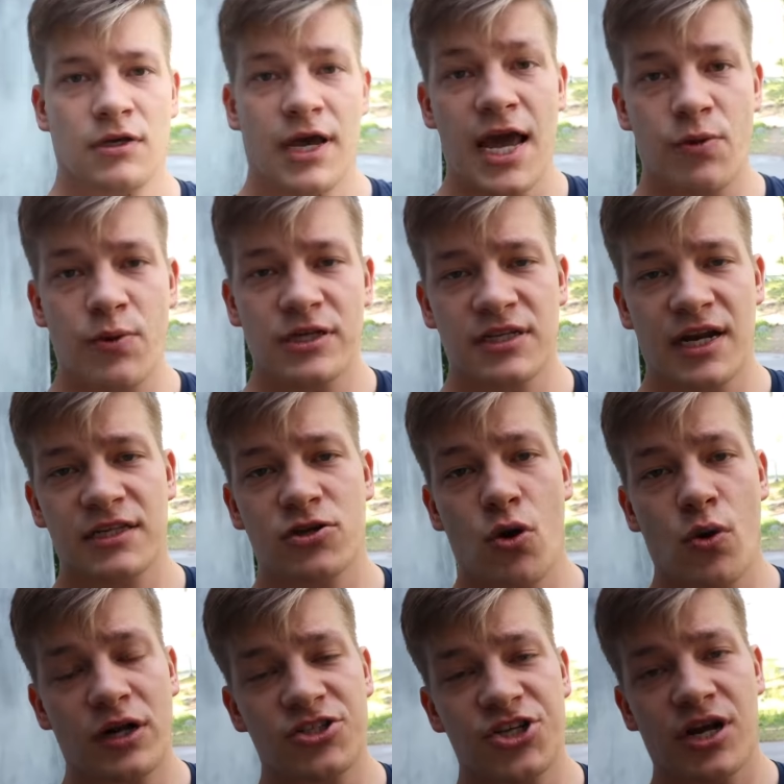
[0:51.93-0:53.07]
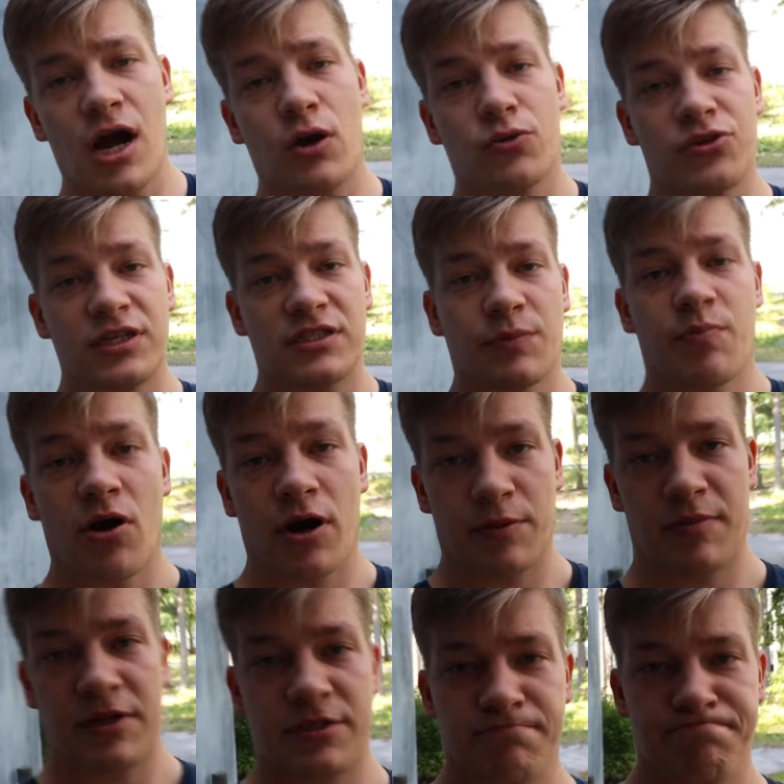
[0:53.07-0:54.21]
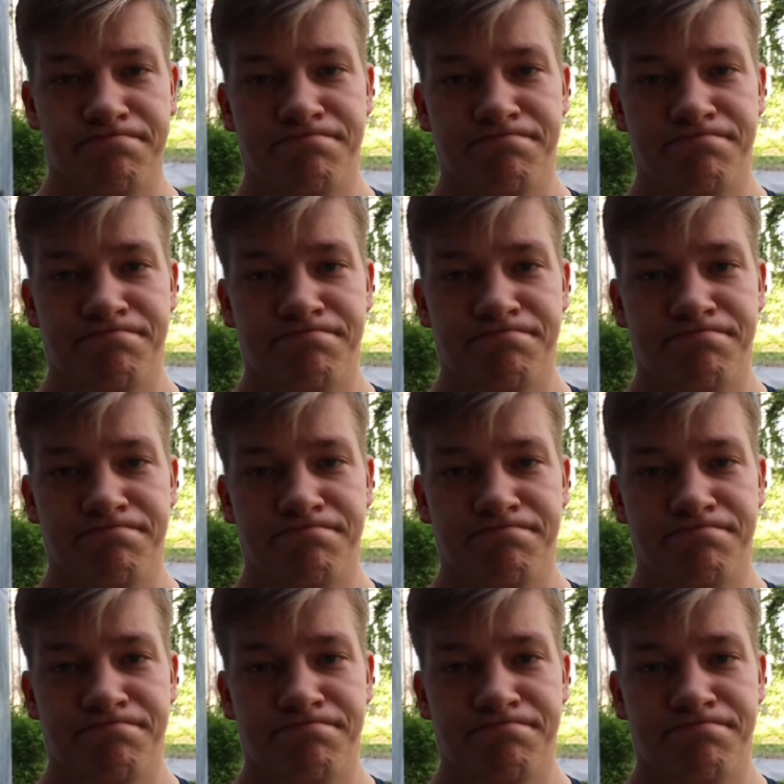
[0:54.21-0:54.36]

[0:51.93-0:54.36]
Anyways, let's go and check out this apartment.